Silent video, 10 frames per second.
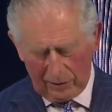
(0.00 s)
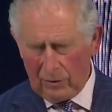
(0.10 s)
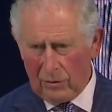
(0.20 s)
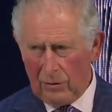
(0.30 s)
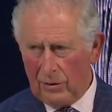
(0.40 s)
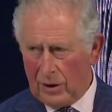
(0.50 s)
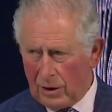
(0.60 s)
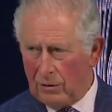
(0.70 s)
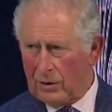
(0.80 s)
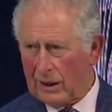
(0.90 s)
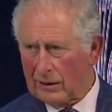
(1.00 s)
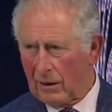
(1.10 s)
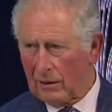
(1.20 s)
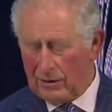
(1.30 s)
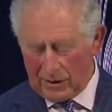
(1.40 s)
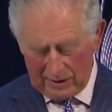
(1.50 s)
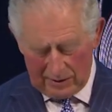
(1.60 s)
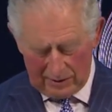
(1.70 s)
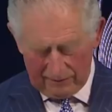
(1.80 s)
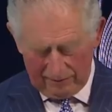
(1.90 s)
Through new
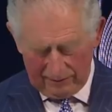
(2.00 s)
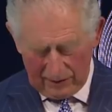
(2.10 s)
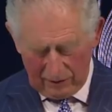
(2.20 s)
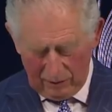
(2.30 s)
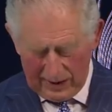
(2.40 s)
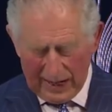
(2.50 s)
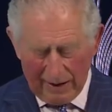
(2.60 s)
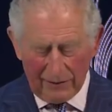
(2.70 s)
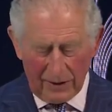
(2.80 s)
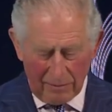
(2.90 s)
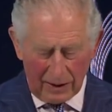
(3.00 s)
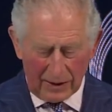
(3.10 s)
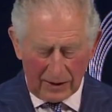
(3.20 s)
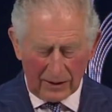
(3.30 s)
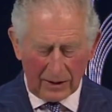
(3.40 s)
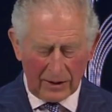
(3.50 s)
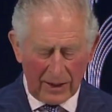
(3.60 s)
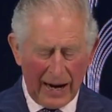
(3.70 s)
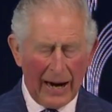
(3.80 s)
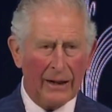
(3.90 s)
technologies, we have the ability to
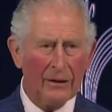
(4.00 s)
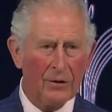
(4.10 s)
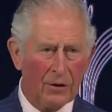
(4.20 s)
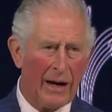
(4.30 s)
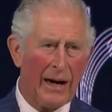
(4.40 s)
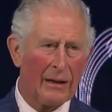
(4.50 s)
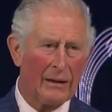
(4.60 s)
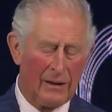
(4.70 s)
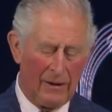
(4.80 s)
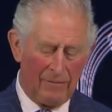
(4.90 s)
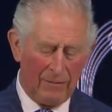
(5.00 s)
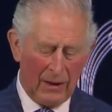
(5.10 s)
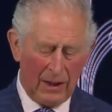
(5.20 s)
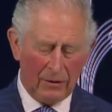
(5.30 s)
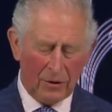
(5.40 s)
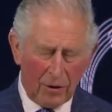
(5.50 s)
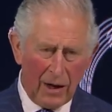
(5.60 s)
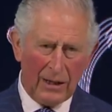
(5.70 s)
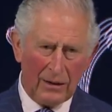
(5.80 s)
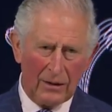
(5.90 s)
tag, track, and
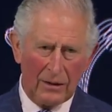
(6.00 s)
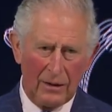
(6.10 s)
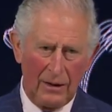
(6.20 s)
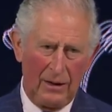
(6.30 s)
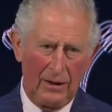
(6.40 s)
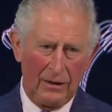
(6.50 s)
trace